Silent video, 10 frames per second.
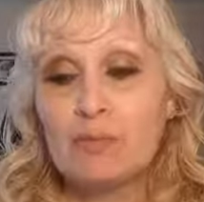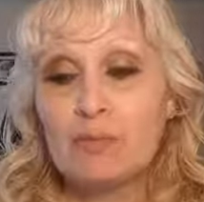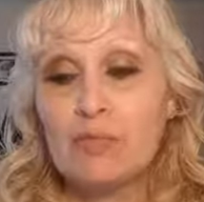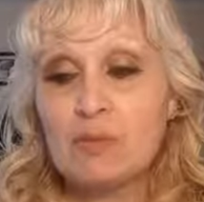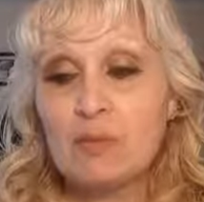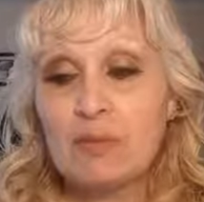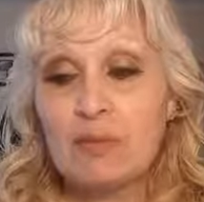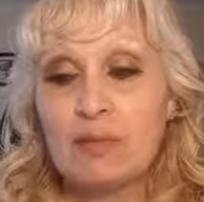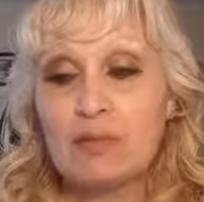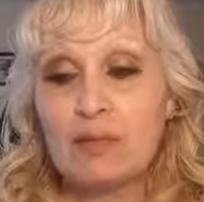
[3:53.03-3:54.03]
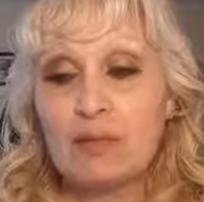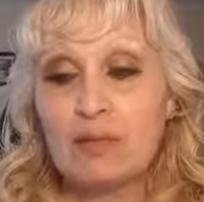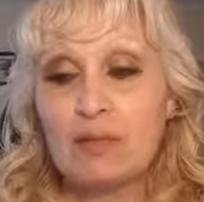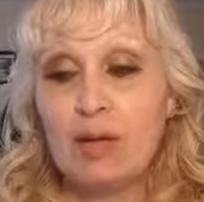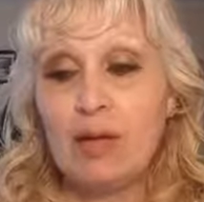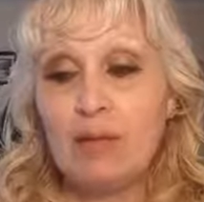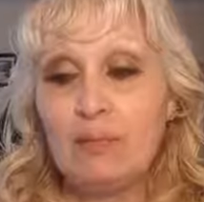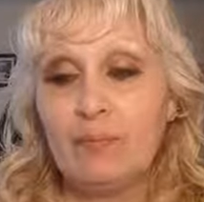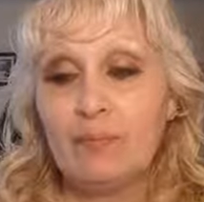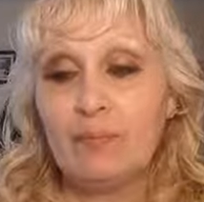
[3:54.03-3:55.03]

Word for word: to mess with anything, right?